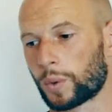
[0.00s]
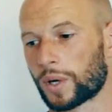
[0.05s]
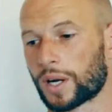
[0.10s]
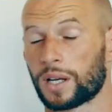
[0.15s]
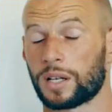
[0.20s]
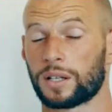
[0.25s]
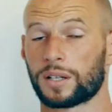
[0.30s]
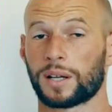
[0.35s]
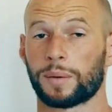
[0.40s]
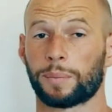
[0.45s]
We're
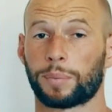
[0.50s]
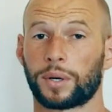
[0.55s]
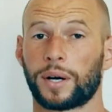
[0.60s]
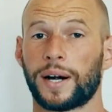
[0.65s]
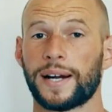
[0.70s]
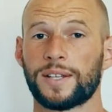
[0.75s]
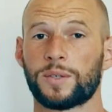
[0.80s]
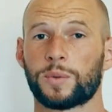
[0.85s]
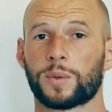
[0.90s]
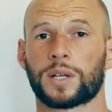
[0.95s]
going to look at
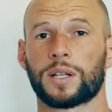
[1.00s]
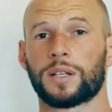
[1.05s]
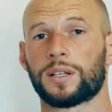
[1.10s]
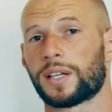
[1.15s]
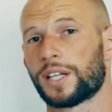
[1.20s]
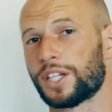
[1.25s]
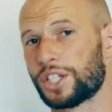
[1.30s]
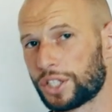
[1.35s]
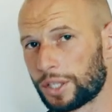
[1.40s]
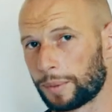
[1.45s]
price, we're going to
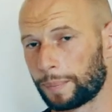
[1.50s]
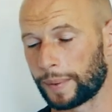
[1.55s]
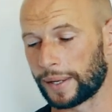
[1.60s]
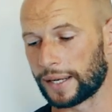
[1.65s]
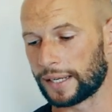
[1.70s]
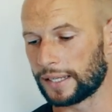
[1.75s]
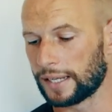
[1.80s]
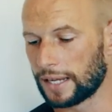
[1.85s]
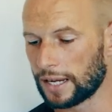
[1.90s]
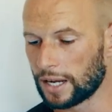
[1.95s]
look at
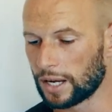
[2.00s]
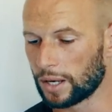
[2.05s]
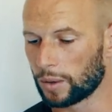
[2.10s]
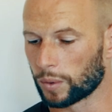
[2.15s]
shipping,